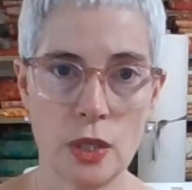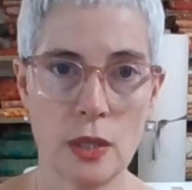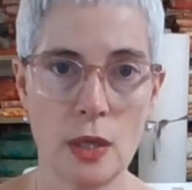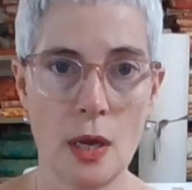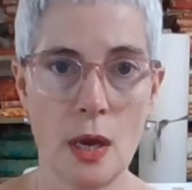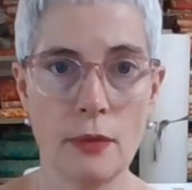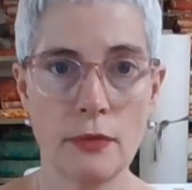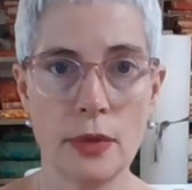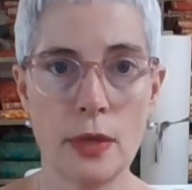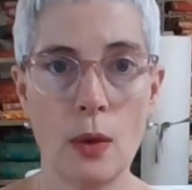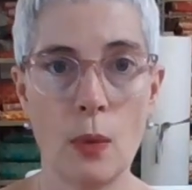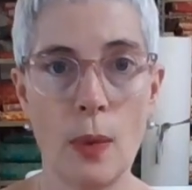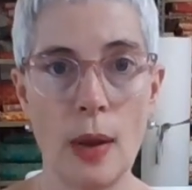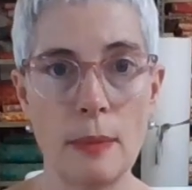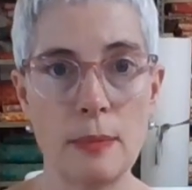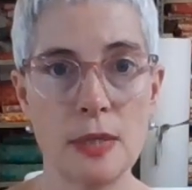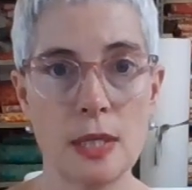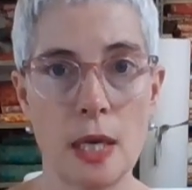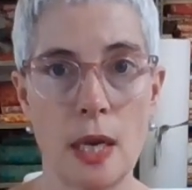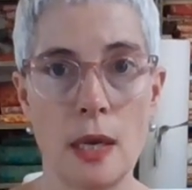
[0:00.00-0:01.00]
at the Avlia
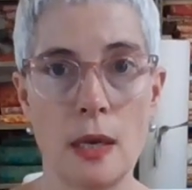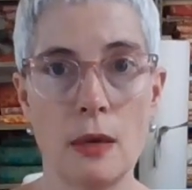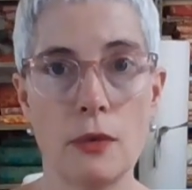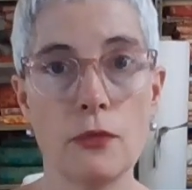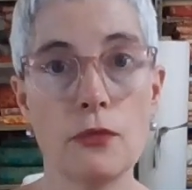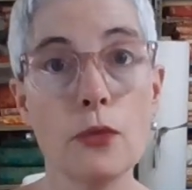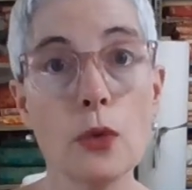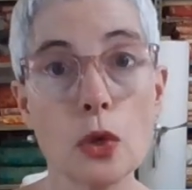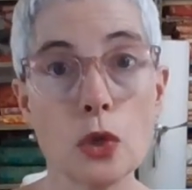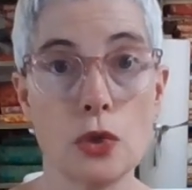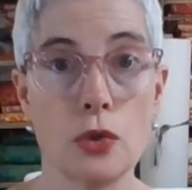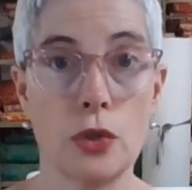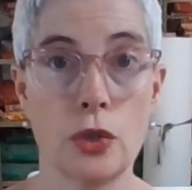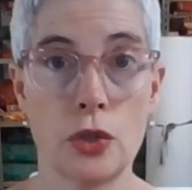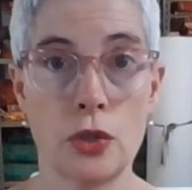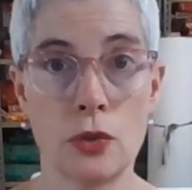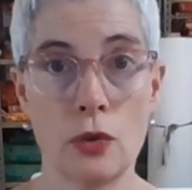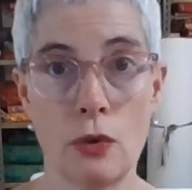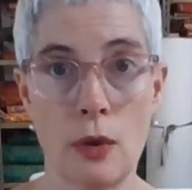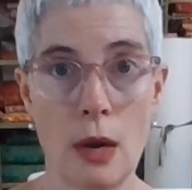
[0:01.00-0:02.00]
website for
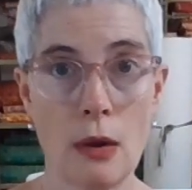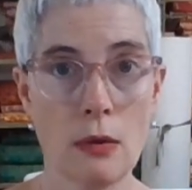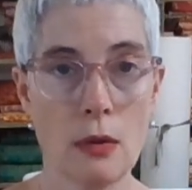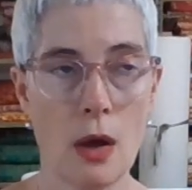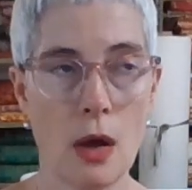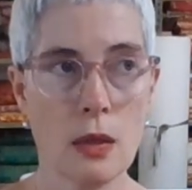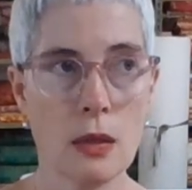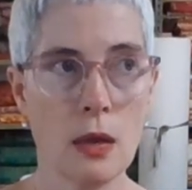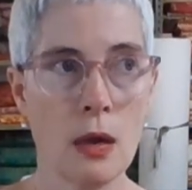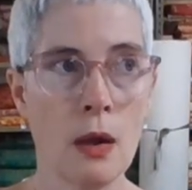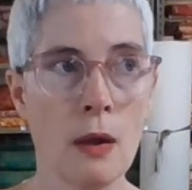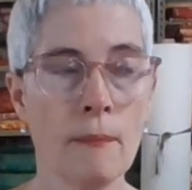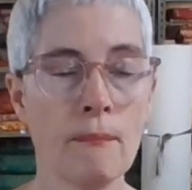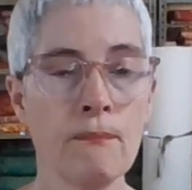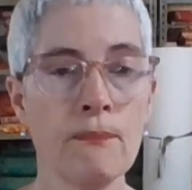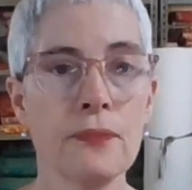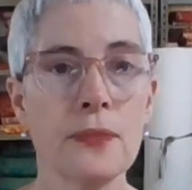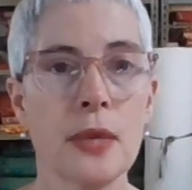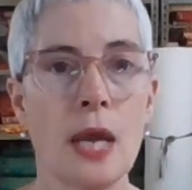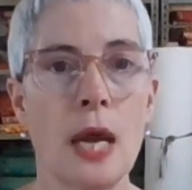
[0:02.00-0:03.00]
traditional ground cloth.
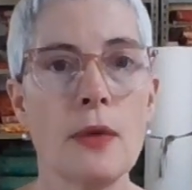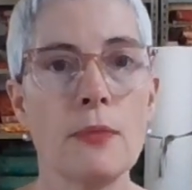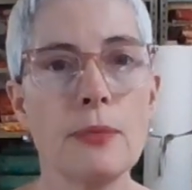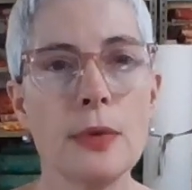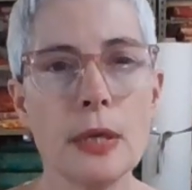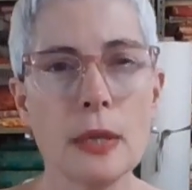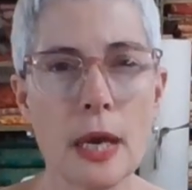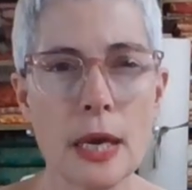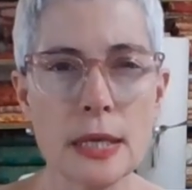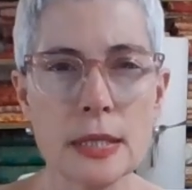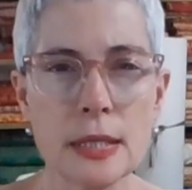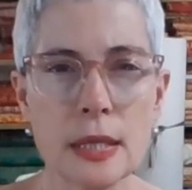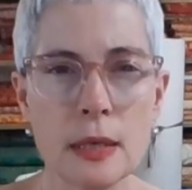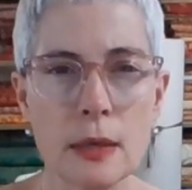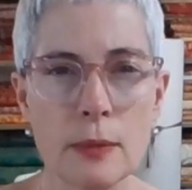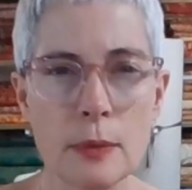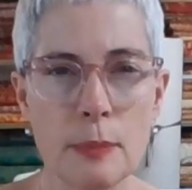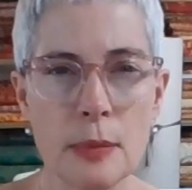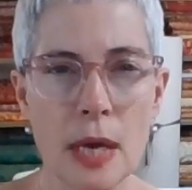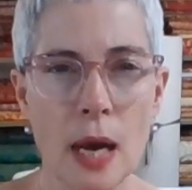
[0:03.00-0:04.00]
I realized that
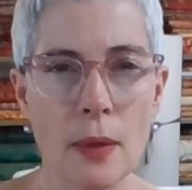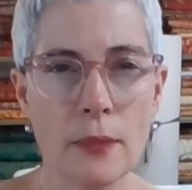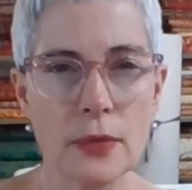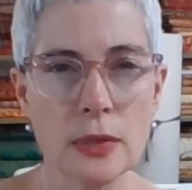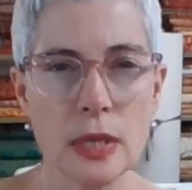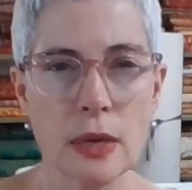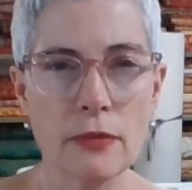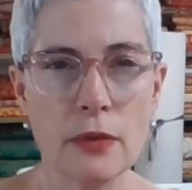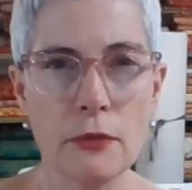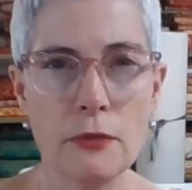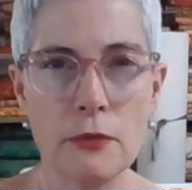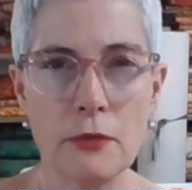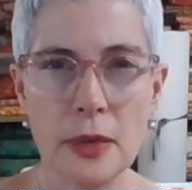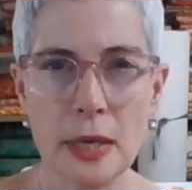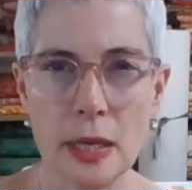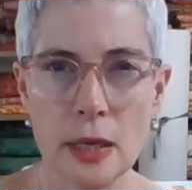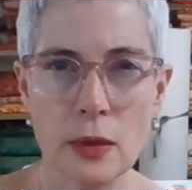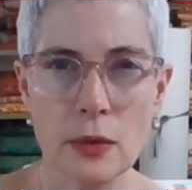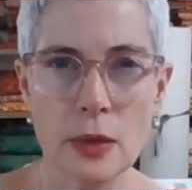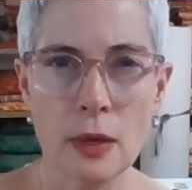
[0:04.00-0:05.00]
it would be helpful to have a
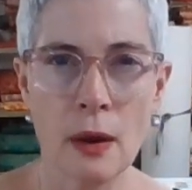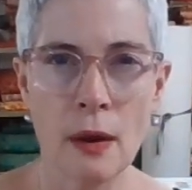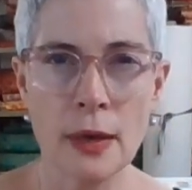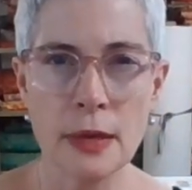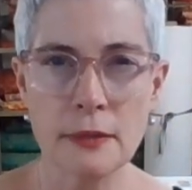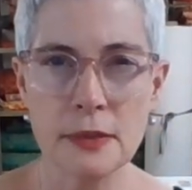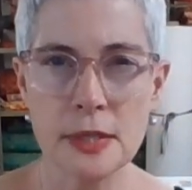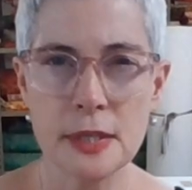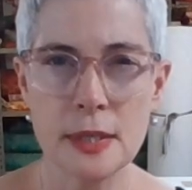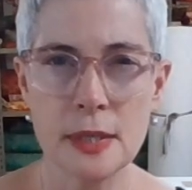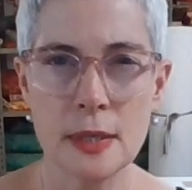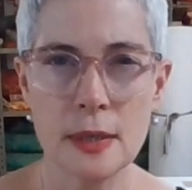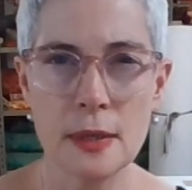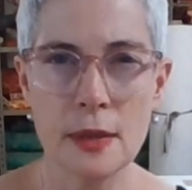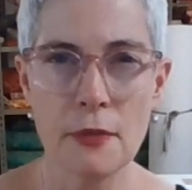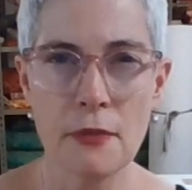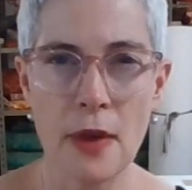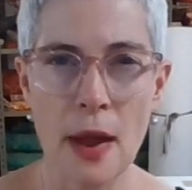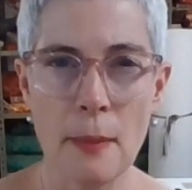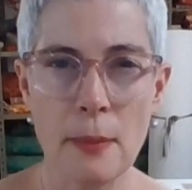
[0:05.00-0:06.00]
video to kind of see
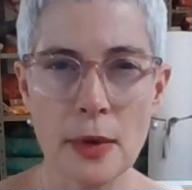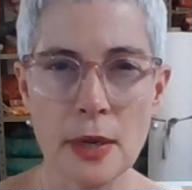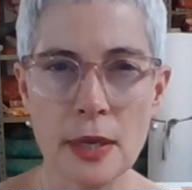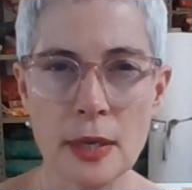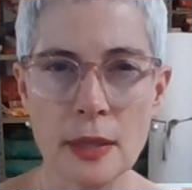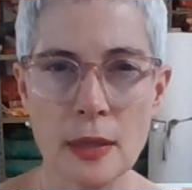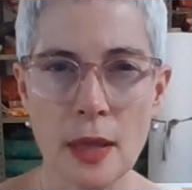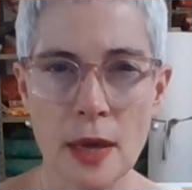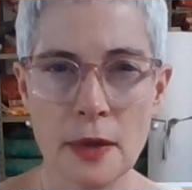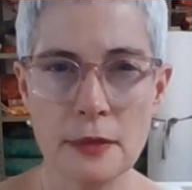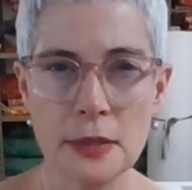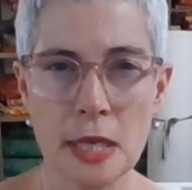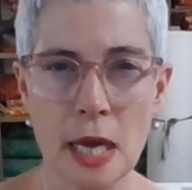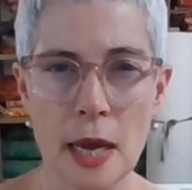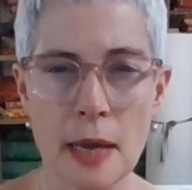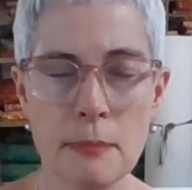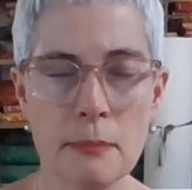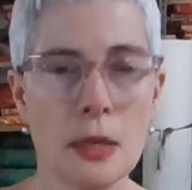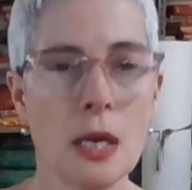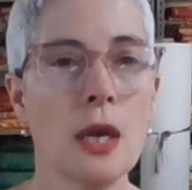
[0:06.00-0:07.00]
the fabric in live
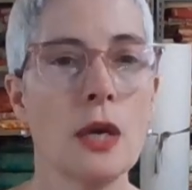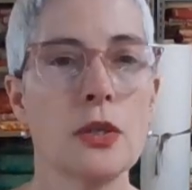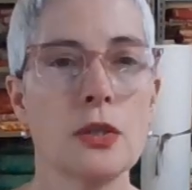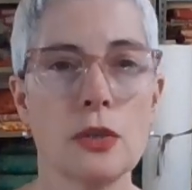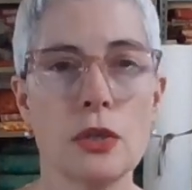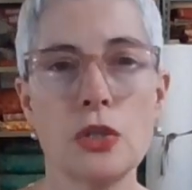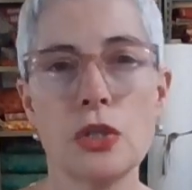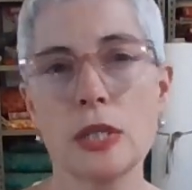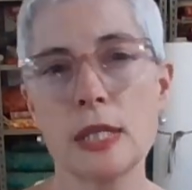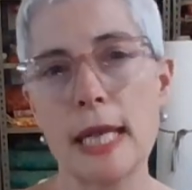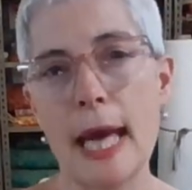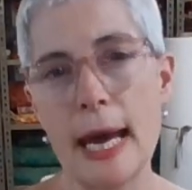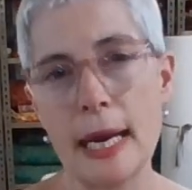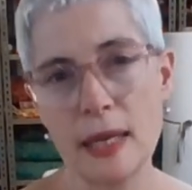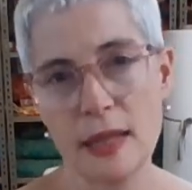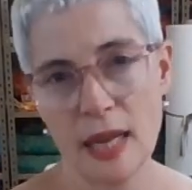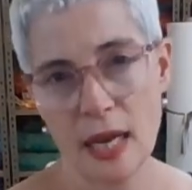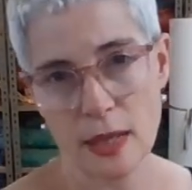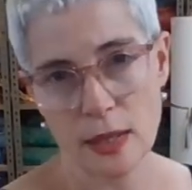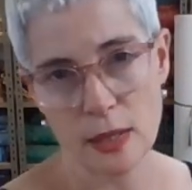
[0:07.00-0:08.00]
time, so I just
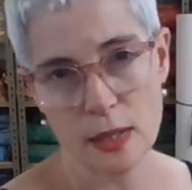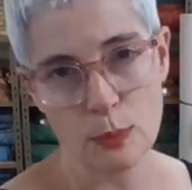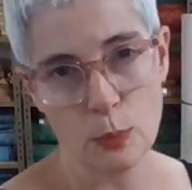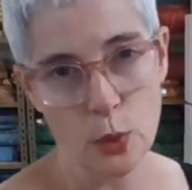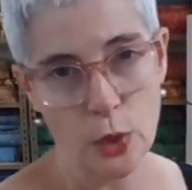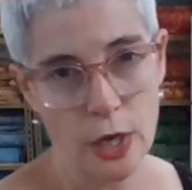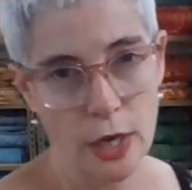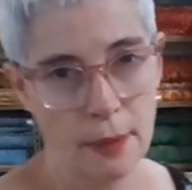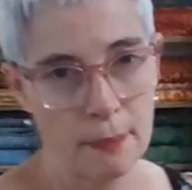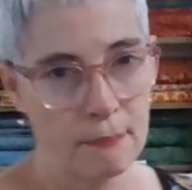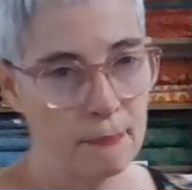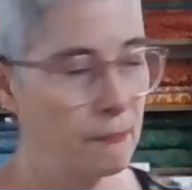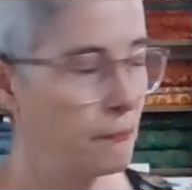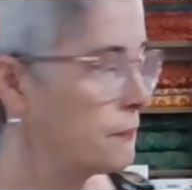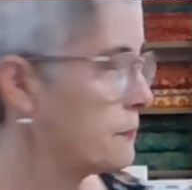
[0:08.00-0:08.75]
added that this morning.